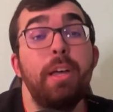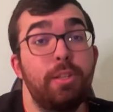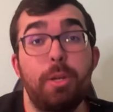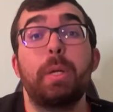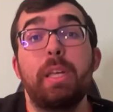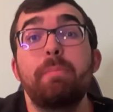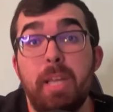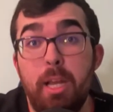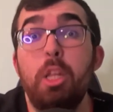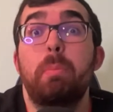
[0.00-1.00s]
so give me
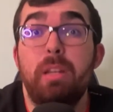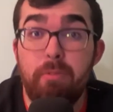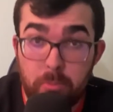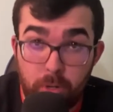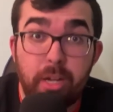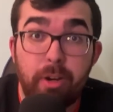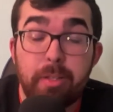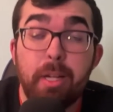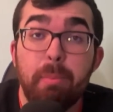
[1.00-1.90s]
a little bit of a break right there,